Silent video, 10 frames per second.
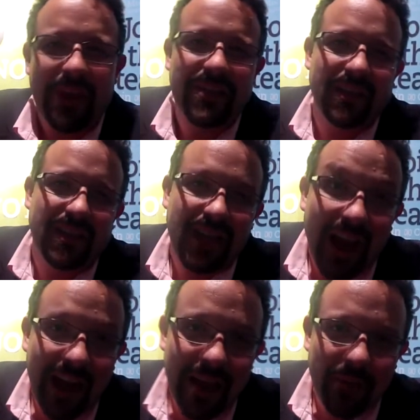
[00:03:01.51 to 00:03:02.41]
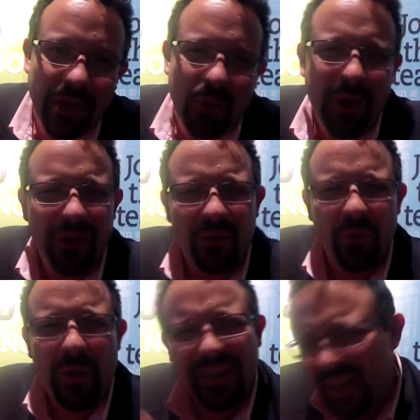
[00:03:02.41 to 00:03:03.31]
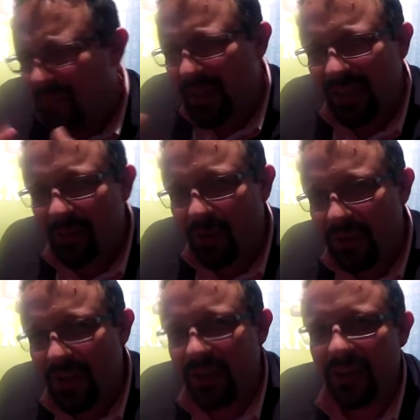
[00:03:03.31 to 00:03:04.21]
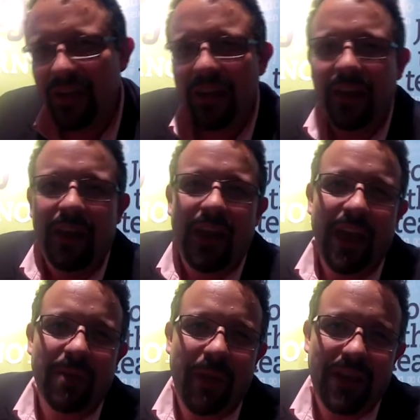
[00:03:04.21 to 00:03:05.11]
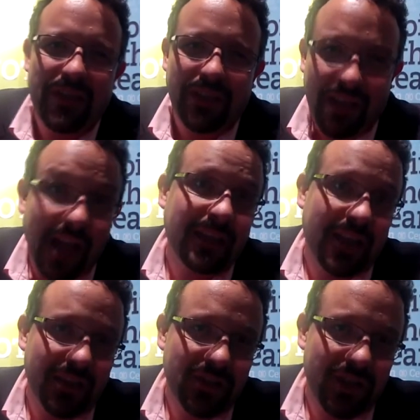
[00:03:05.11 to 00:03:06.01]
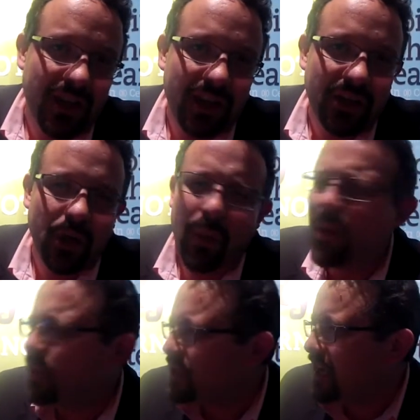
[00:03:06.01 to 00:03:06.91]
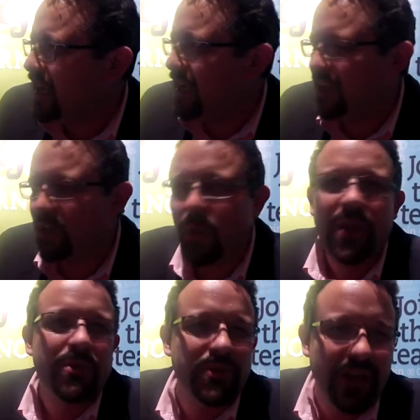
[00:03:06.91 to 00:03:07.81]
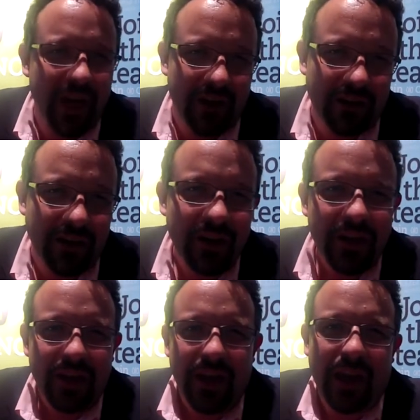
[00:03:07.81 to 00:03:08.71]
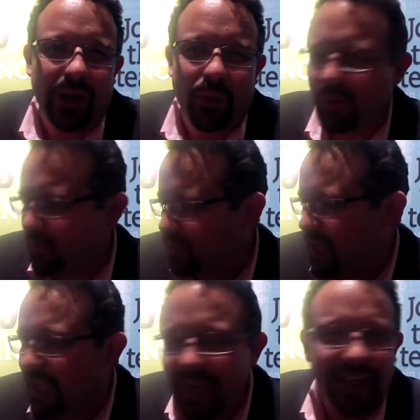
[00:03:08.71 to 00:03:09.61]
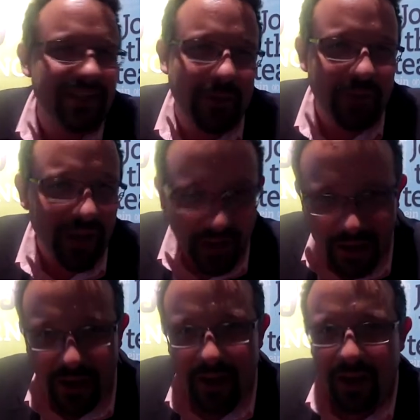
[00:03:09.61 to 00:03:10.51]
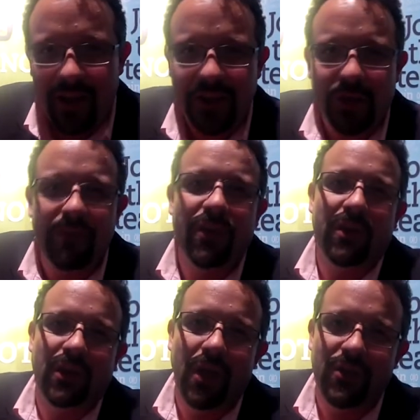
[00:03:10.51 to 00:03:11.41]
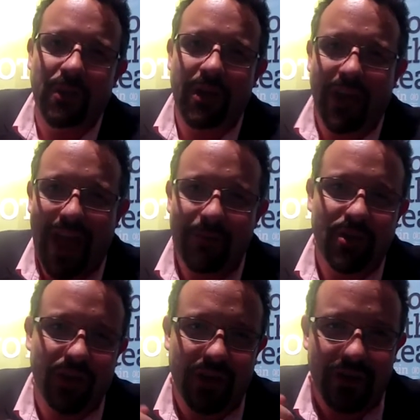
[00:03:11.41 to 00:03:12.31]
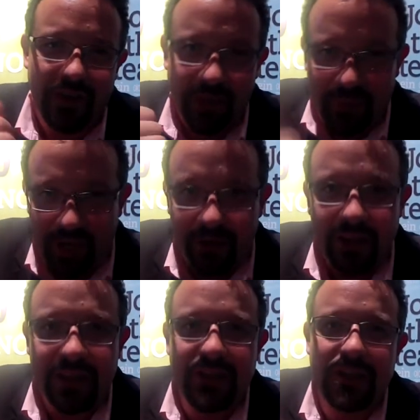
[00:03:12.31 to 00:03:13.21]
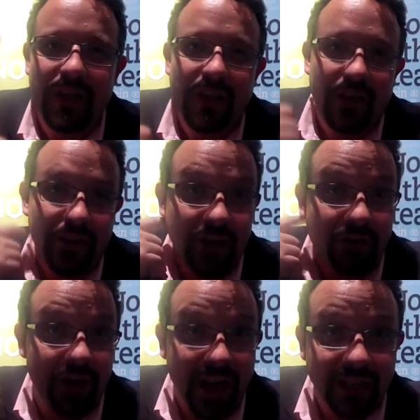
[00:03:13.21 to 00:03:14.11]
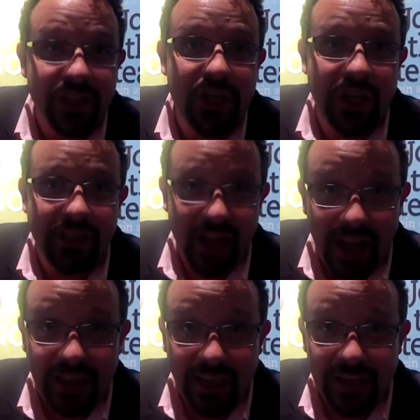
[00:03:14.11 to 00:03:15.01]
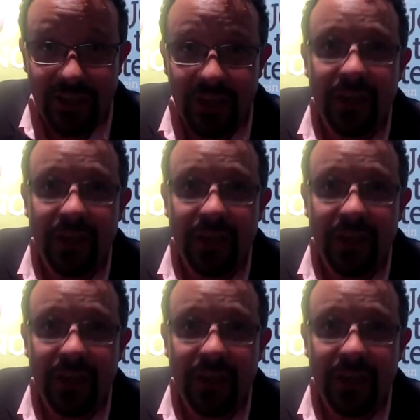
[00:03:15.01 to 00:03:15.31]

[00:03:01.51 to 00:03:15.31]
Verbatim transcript: based on the time, you know, when, when did I meet that person, and based on the context. Uh, you know, where was I, and who else was there, and, and what, was I eating something? And so Evernote Hello is a way to capture the, the appearance, the chronology and the context